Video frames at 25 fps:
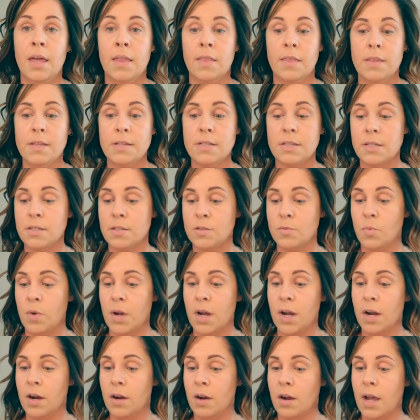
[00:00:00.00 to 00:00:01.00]
this is
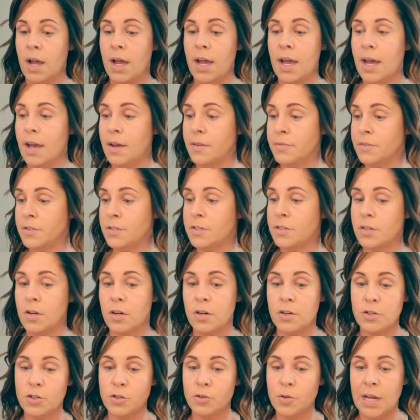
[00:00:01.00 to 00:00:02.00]
where I have to
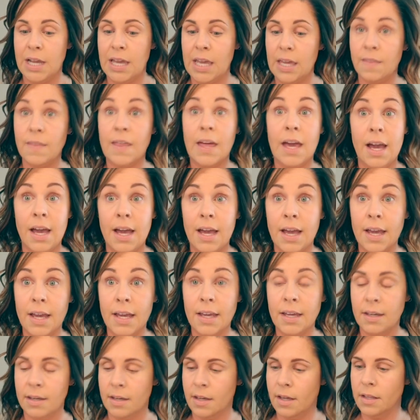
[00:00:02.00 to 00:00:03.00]
start tricking the eye